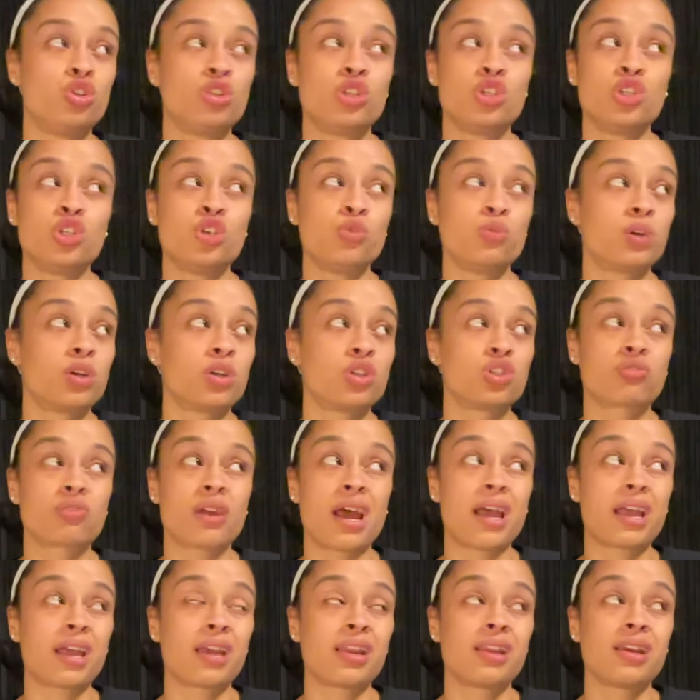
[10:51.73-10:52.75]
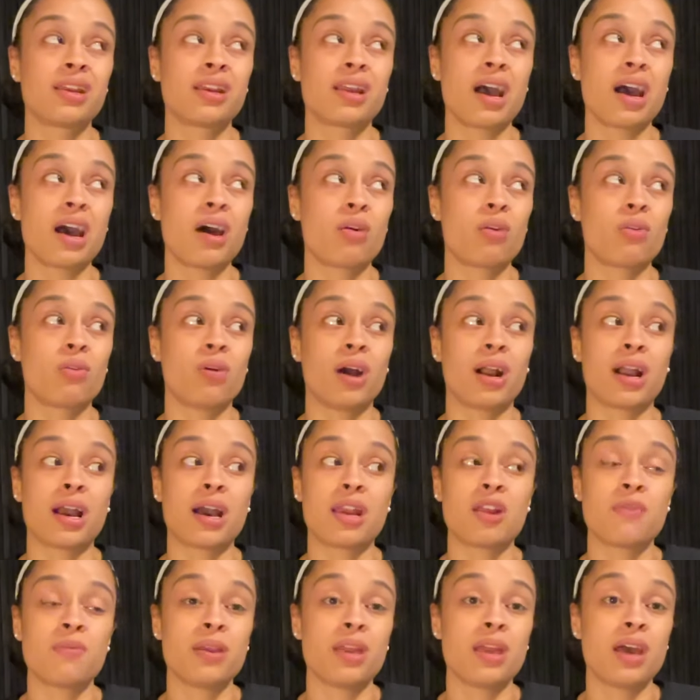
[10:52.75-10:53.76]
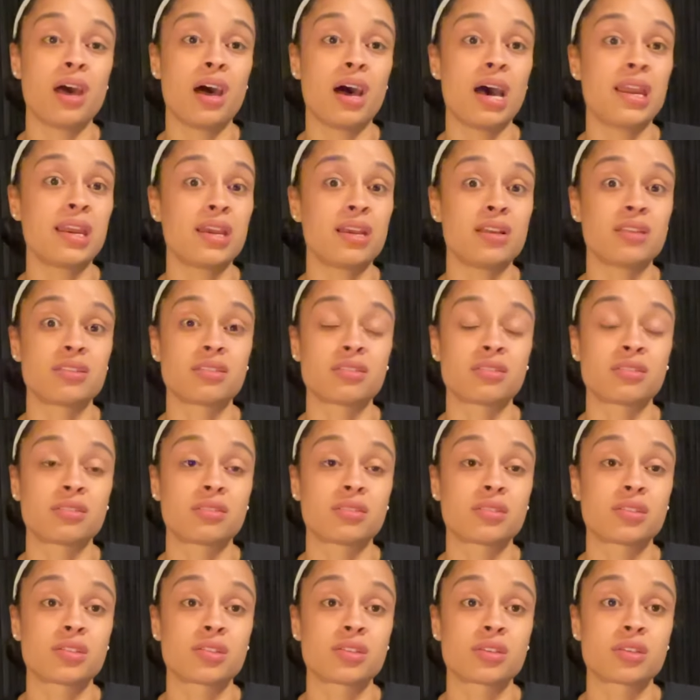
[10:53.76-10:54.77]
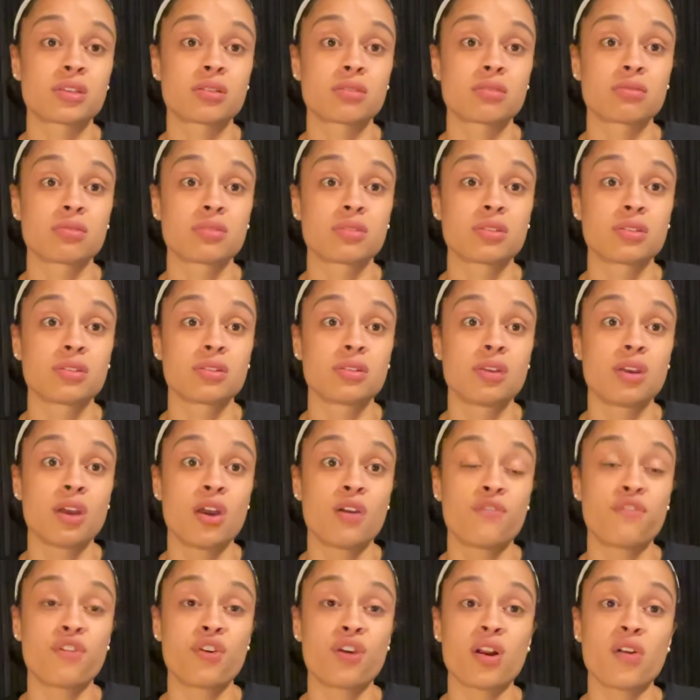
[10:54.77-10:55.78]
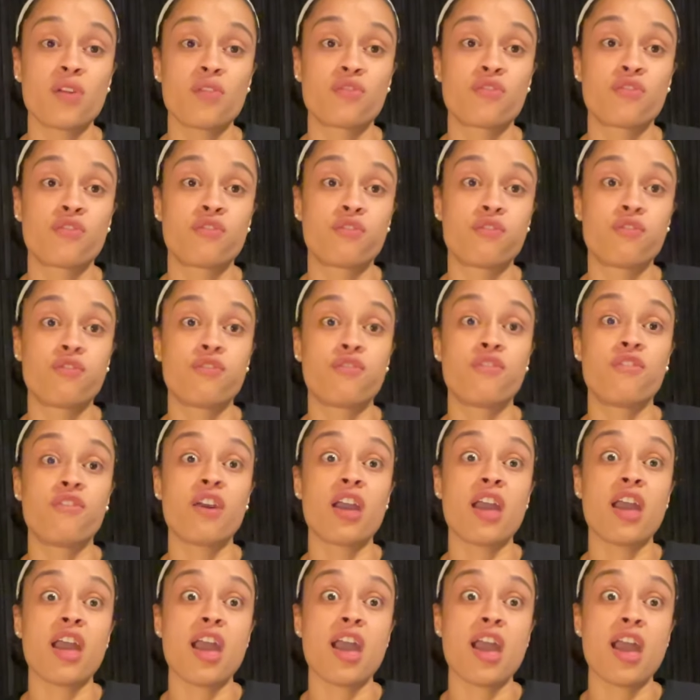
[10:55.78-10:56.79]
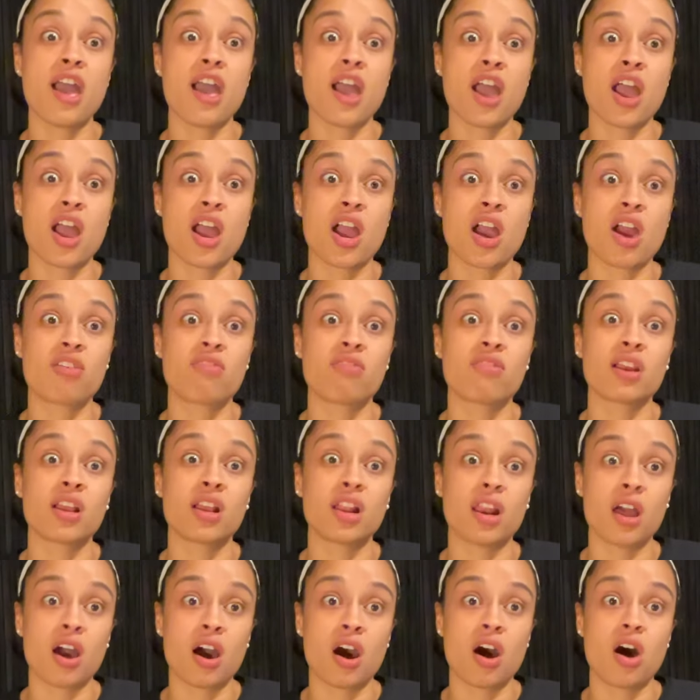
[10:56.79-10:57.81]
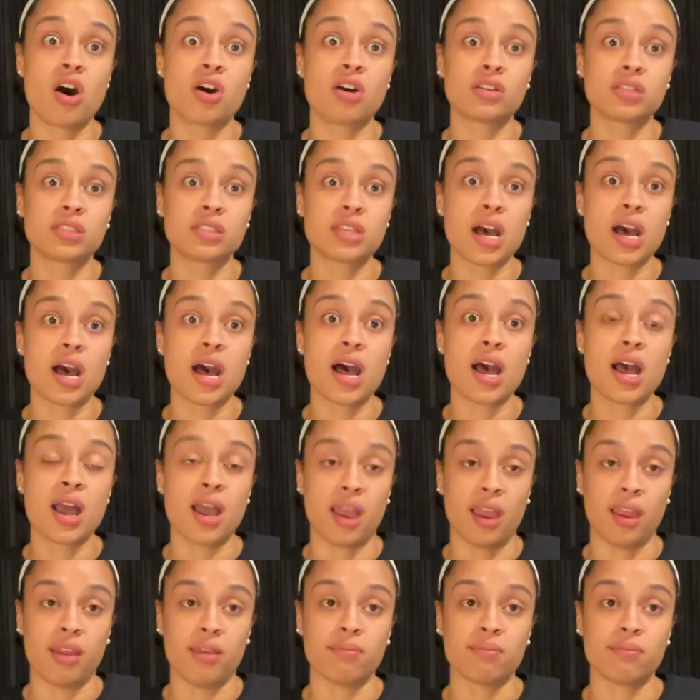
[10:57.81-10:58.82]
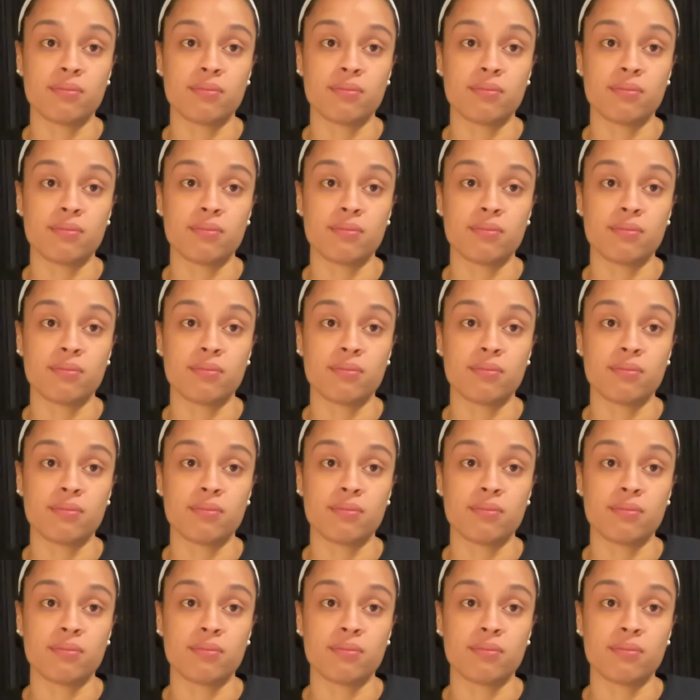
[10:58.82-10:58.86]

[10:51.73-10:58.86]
you were dragging it out. I gotta be honest. For a very long time.